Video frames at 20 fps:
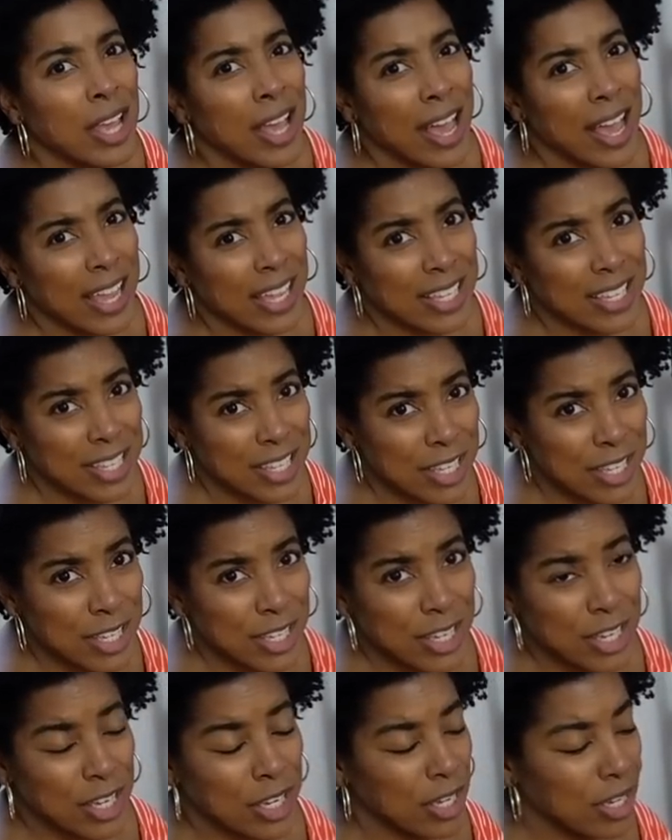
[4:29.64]

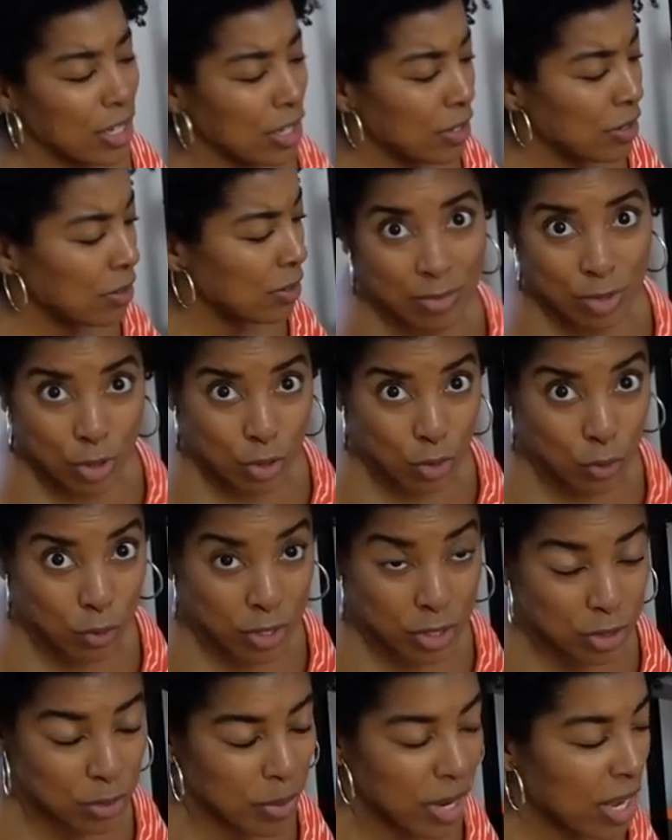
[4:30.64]
Ikea
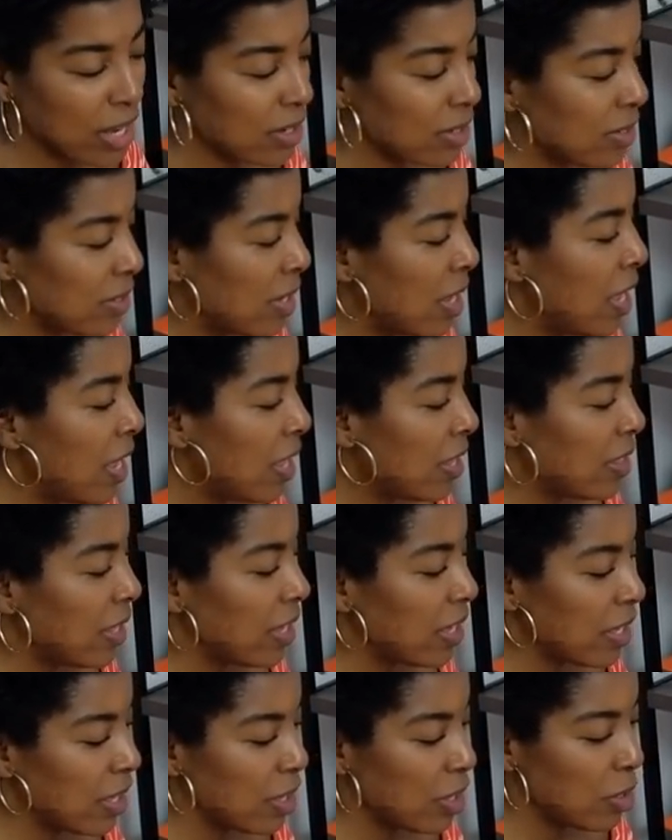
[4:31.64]
storage box.
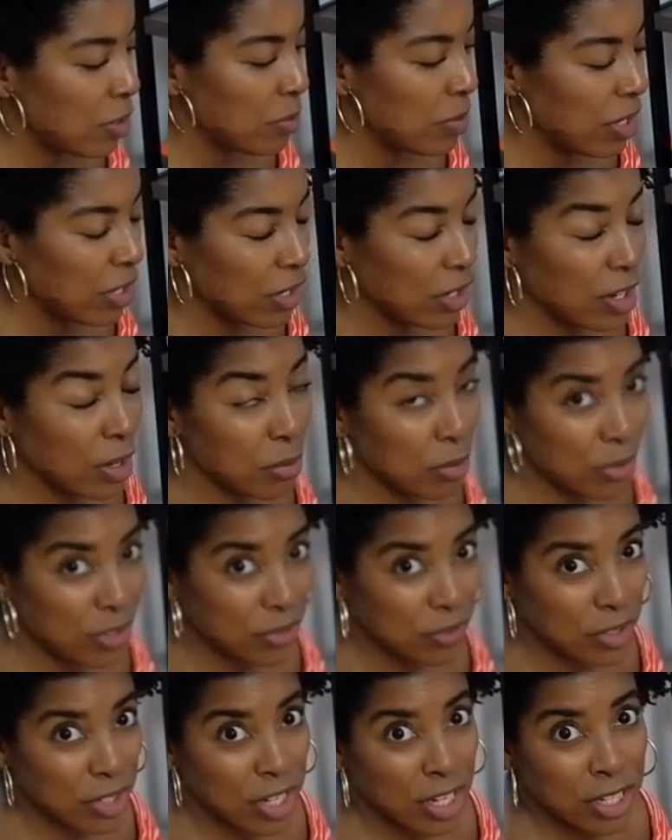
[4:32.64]
They come in a couple of
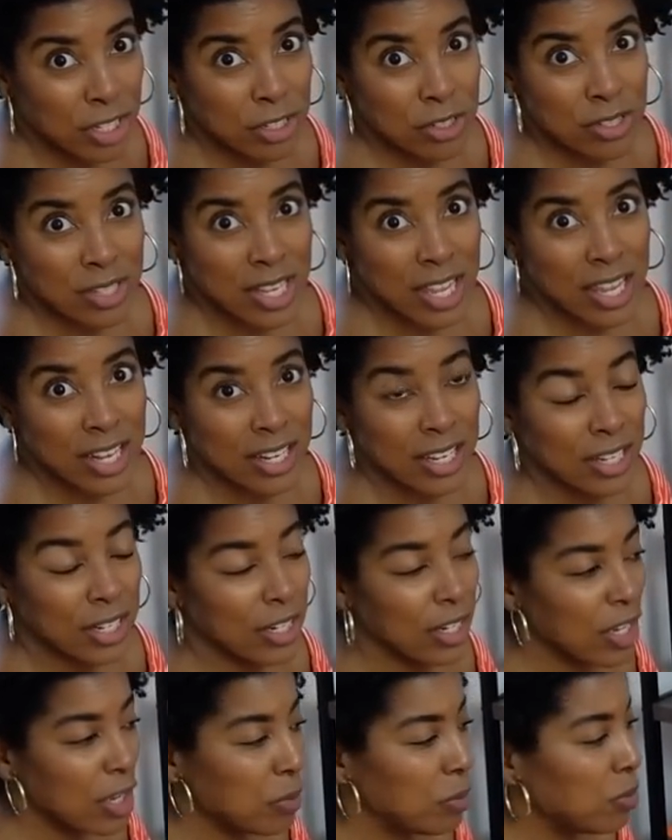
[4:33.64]
different colors and in
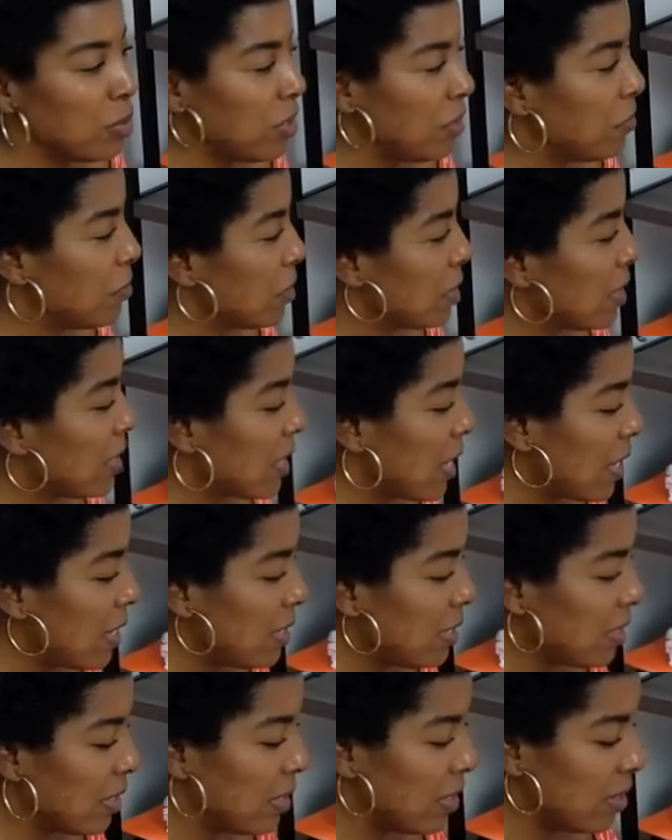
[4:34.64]
a couple of different
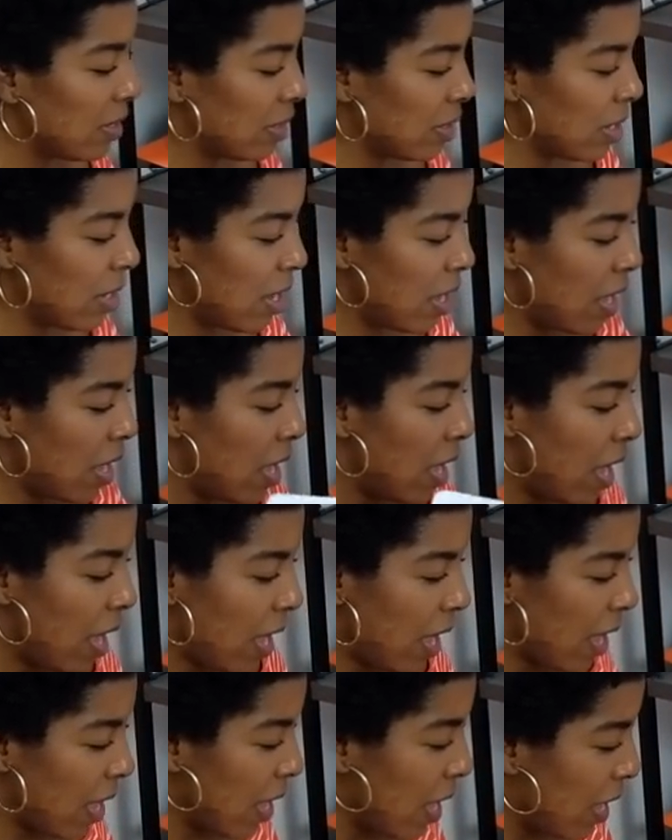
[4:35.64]
sizes,
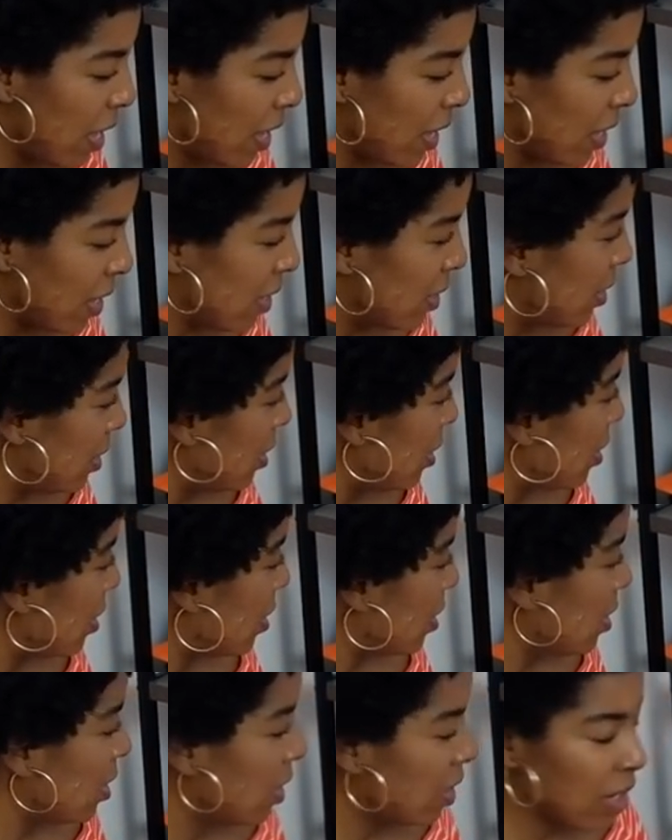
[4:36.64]
and
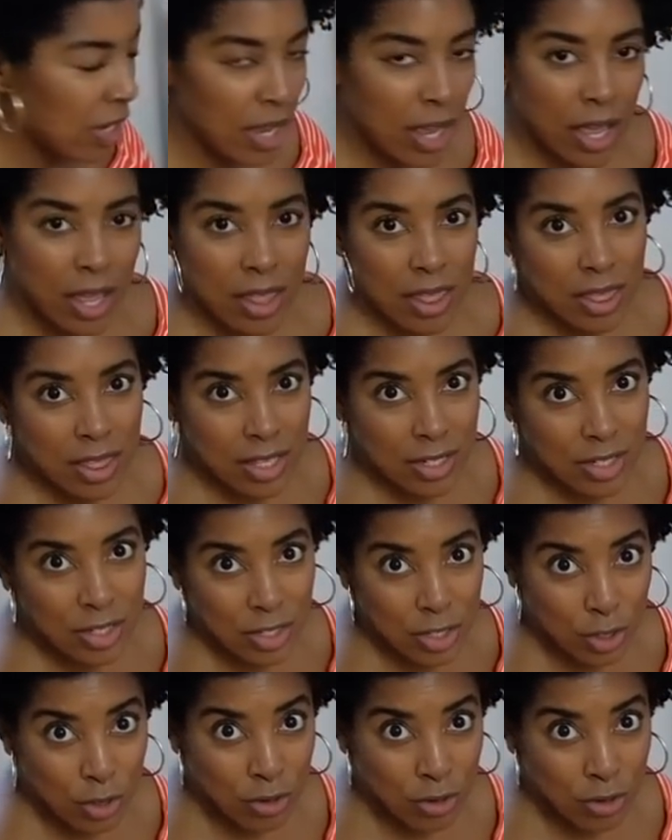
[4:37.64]
this is a